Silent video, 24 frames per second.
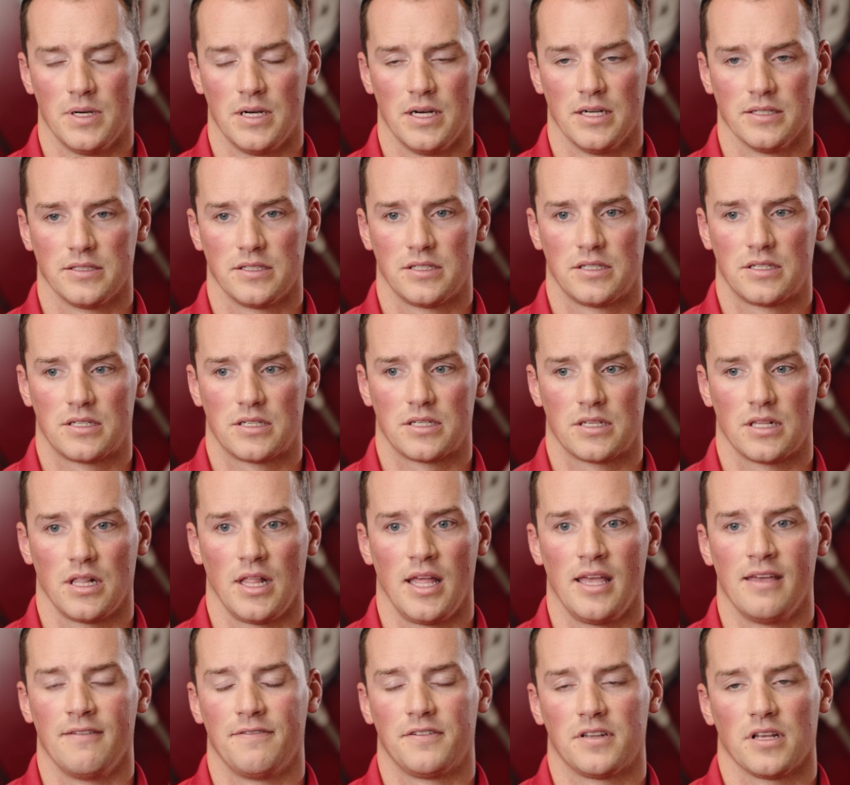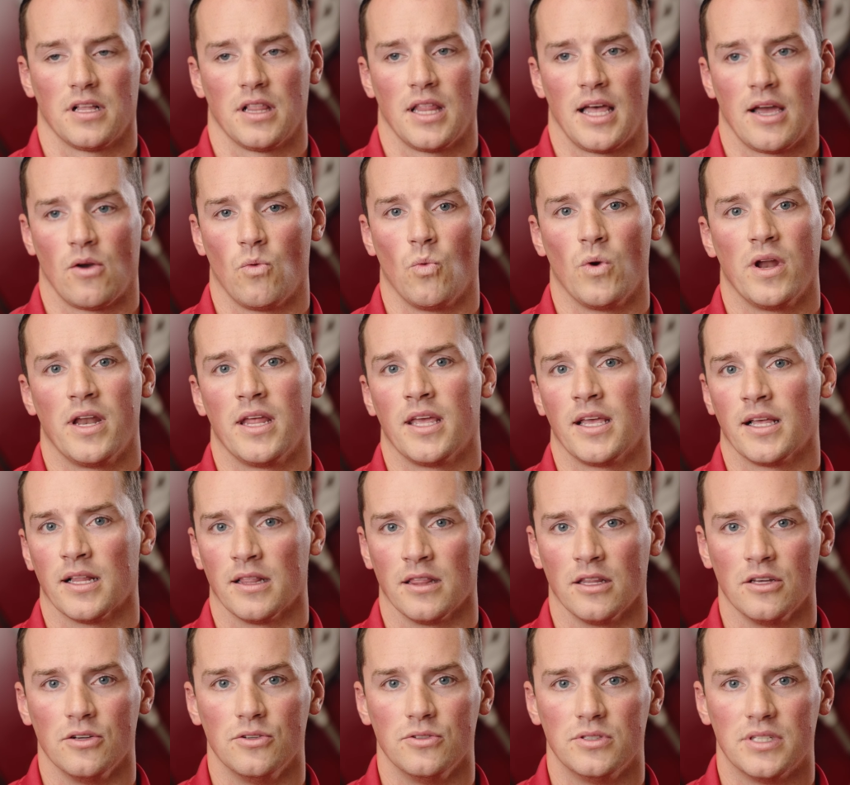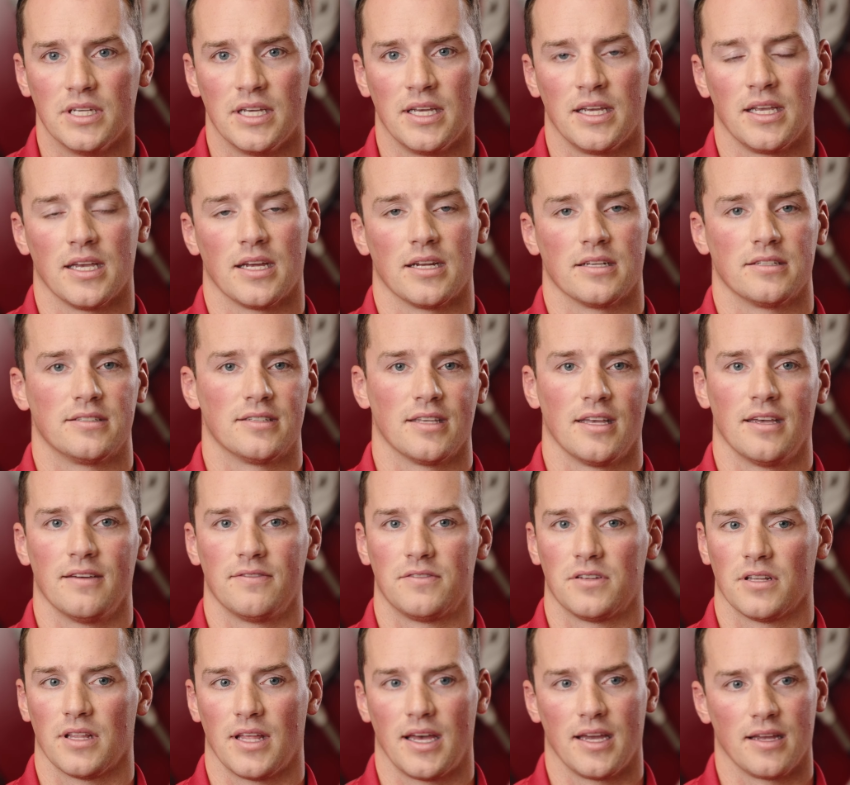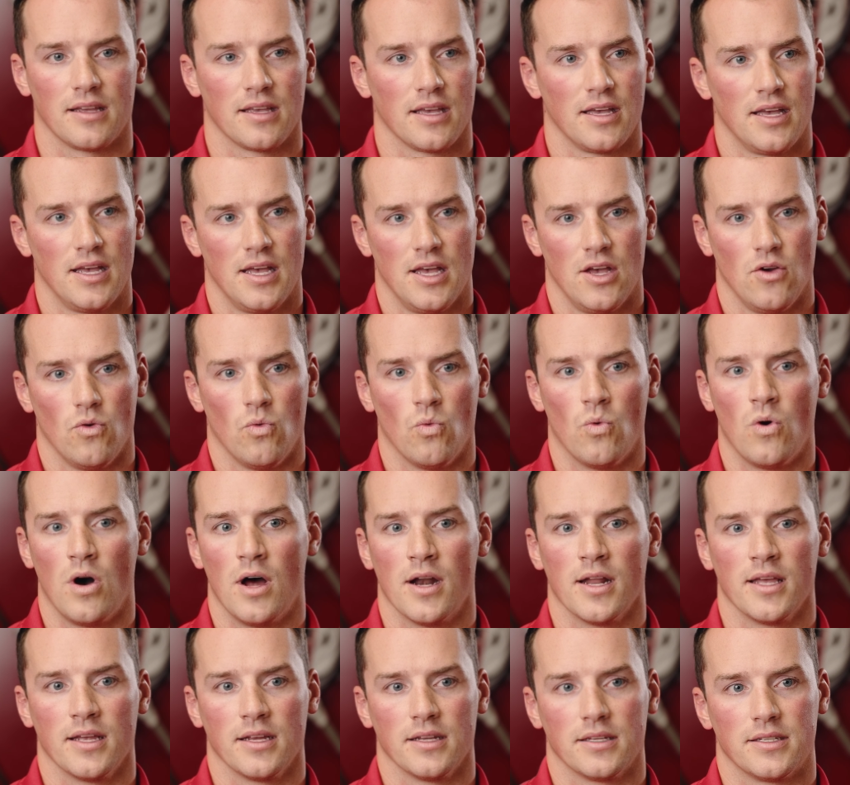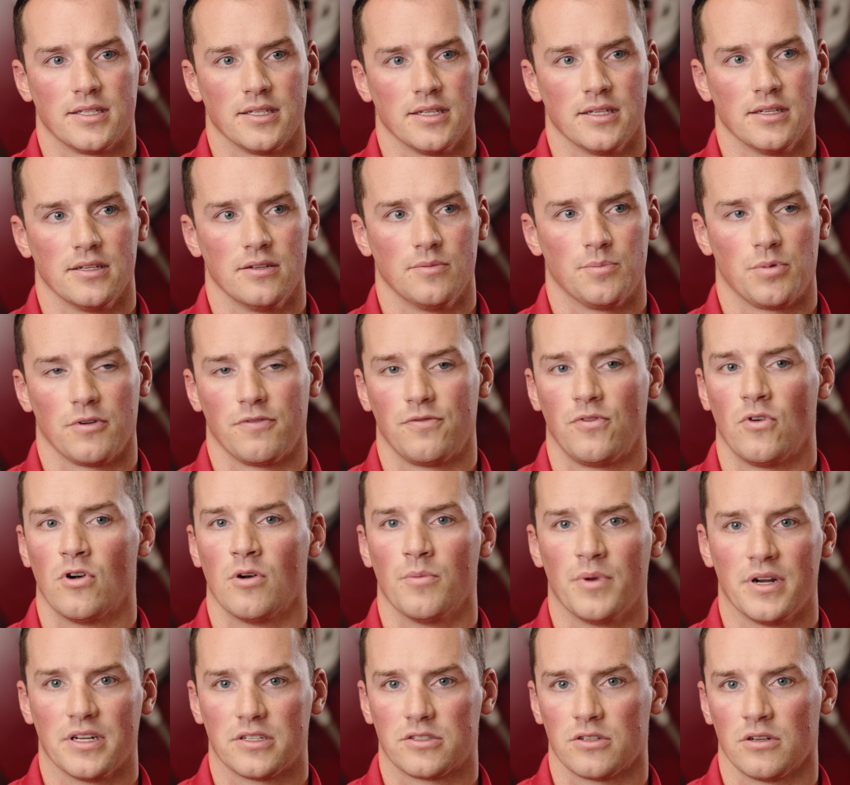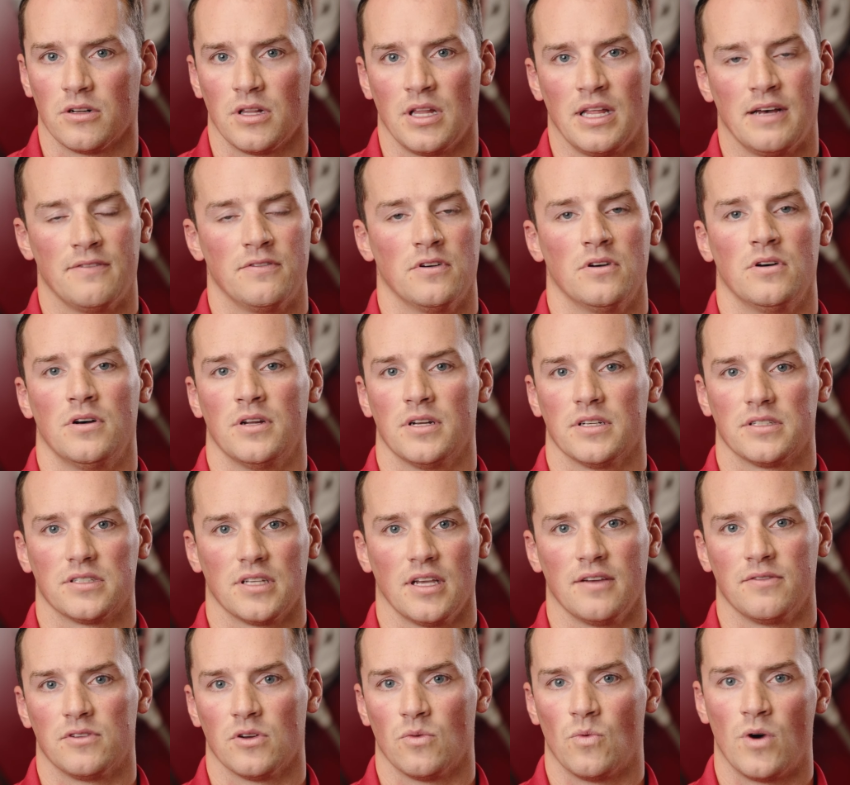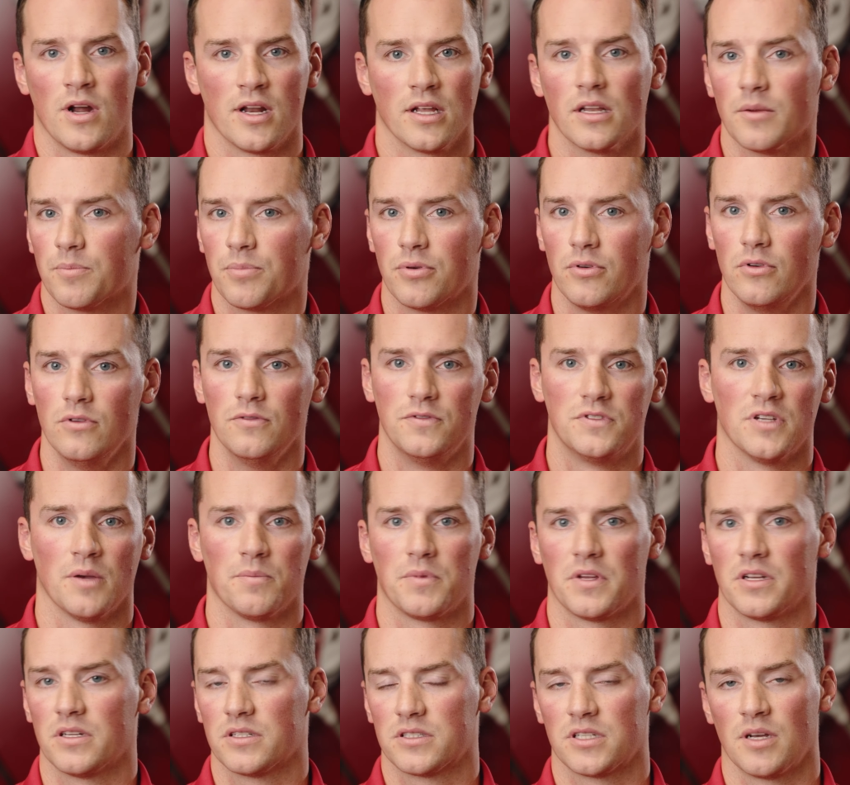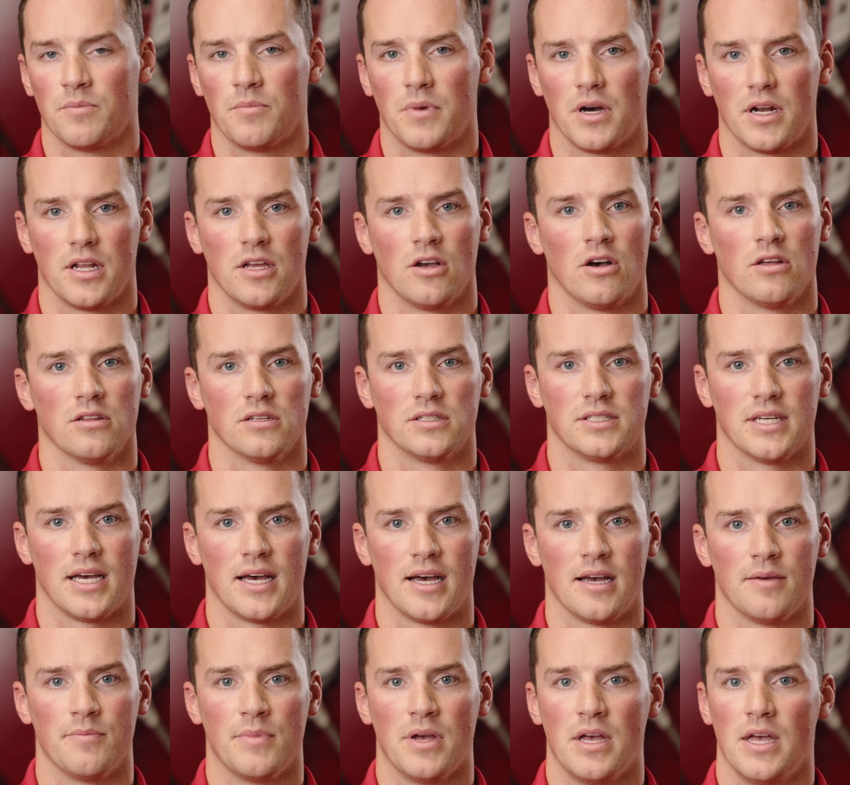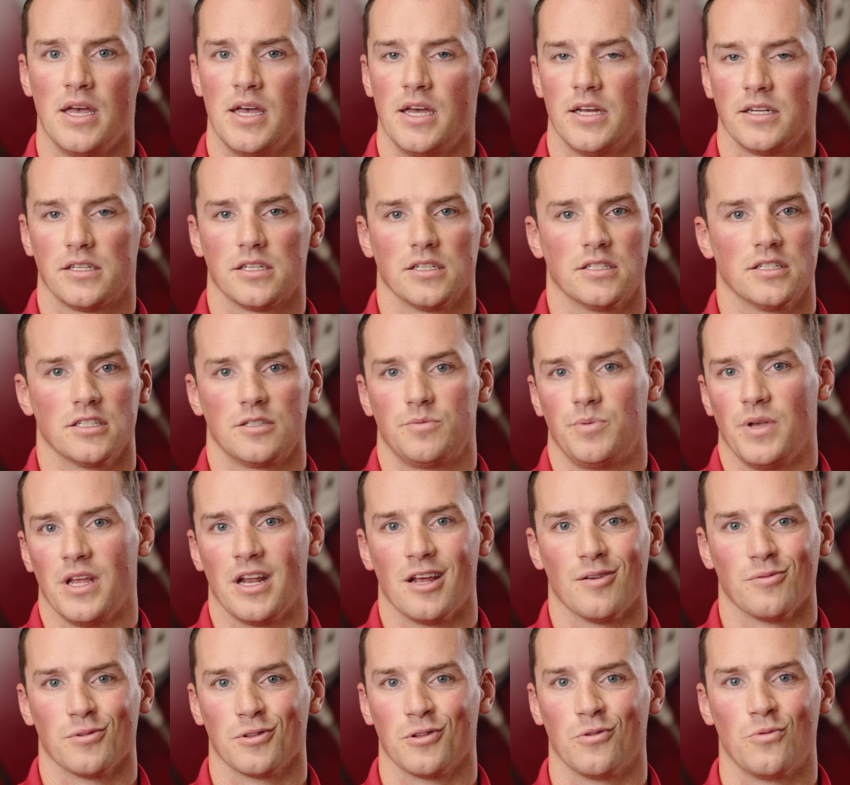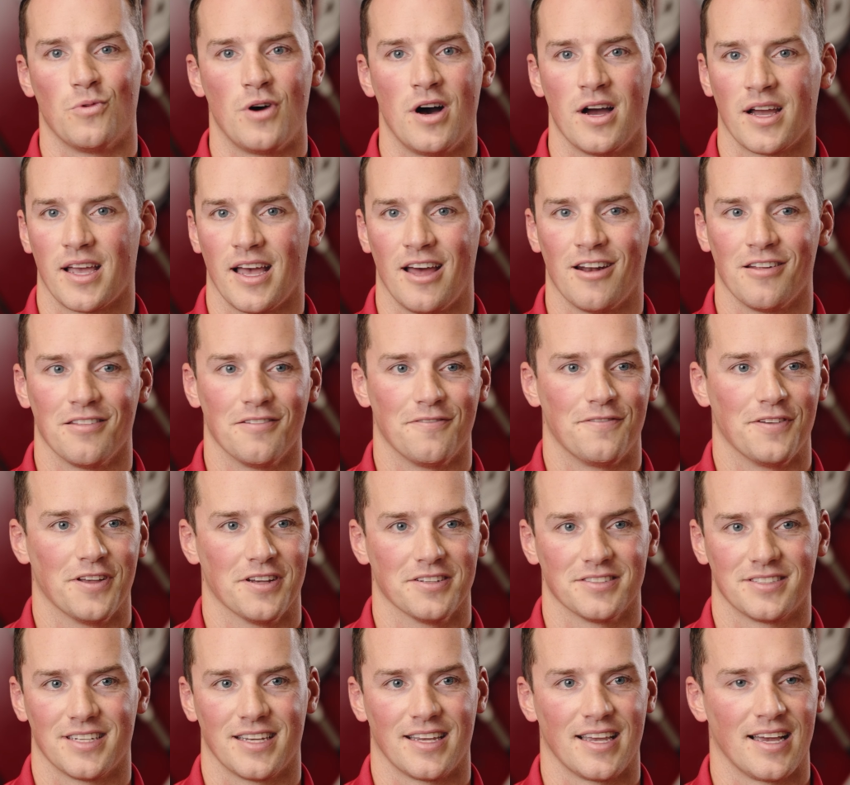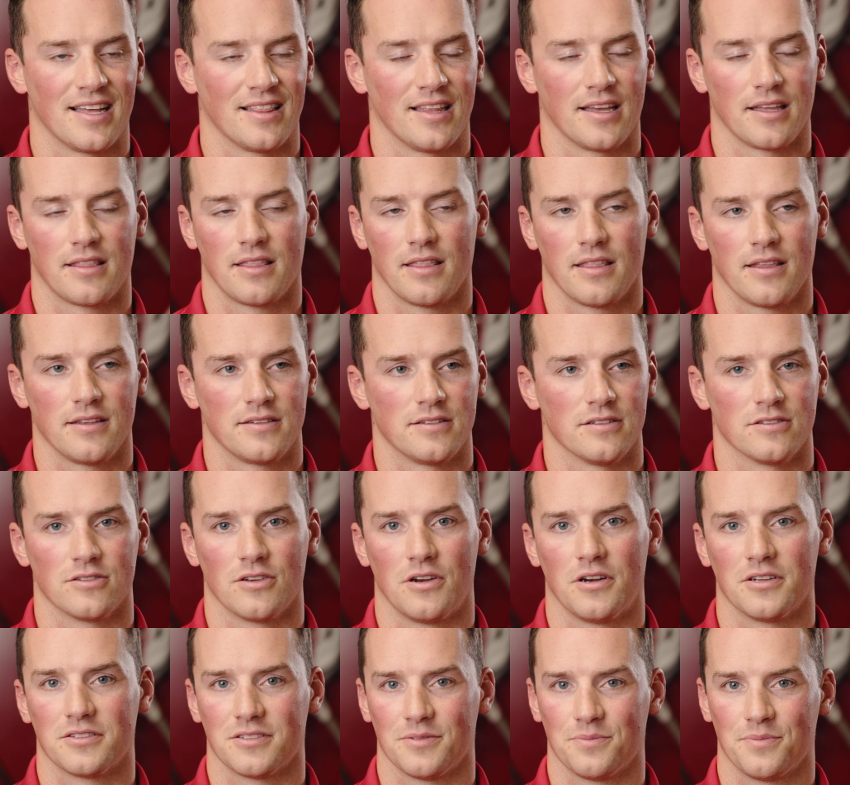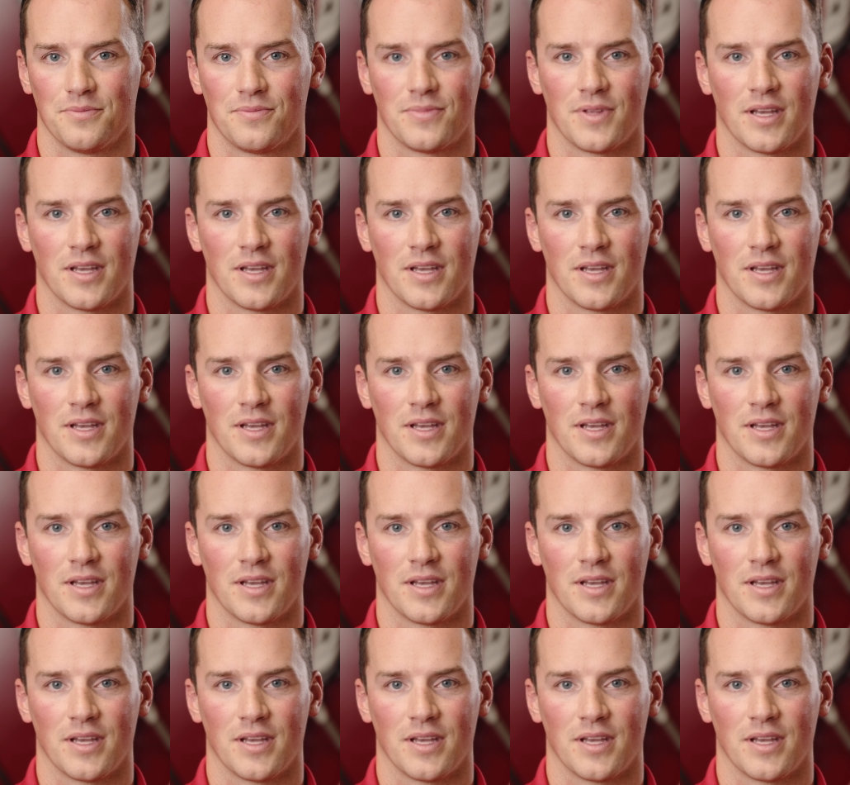slave to like winning and losing, and a slave to like wanting to perform at a certain level, and a slave to wanting to prove something to somebody all the time, to just being able to walk out on the field and say, God, like, this is awesome.